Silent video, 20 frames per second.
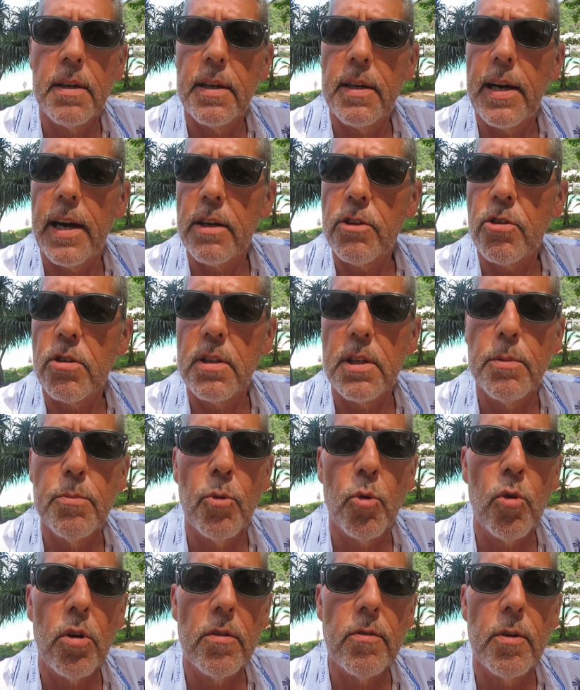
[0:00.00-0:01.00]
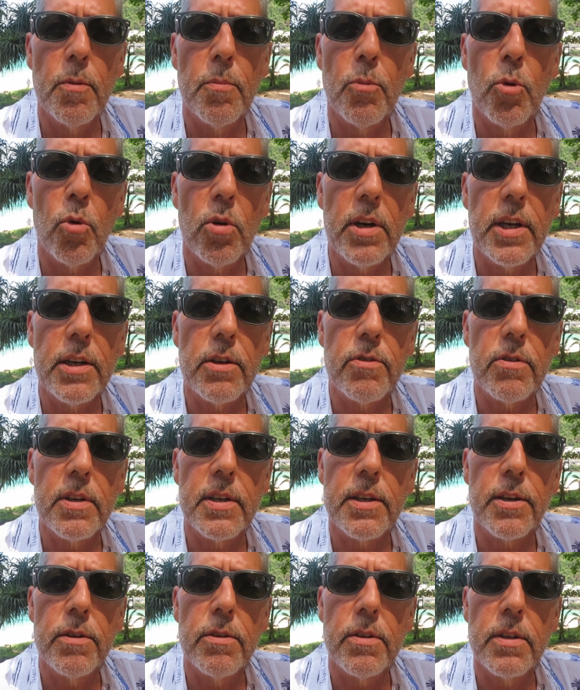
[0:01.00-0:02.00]
actually more of a morning
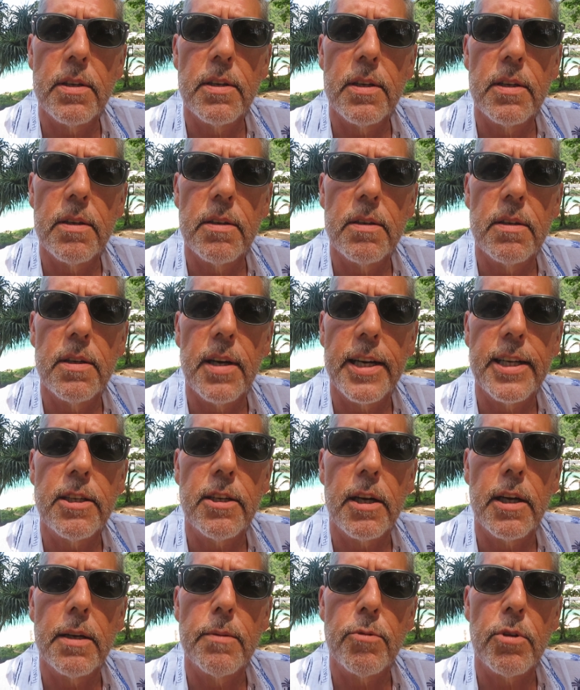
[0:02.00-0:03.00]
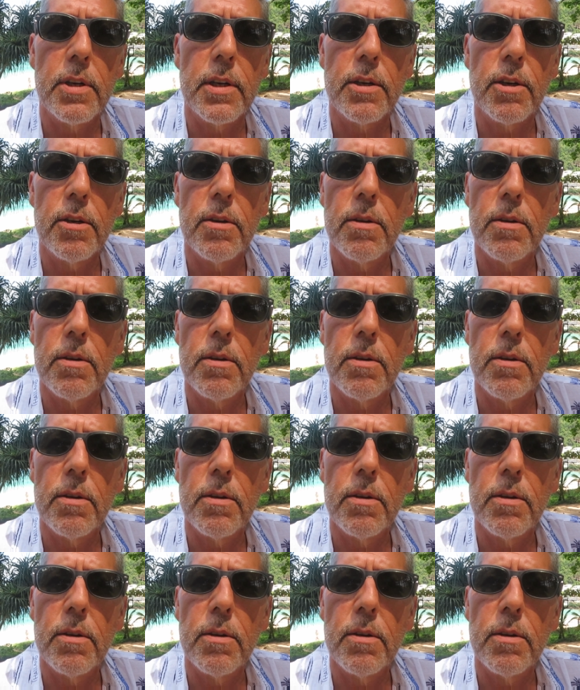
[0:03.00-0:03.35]
drinker than a nighttime drinker.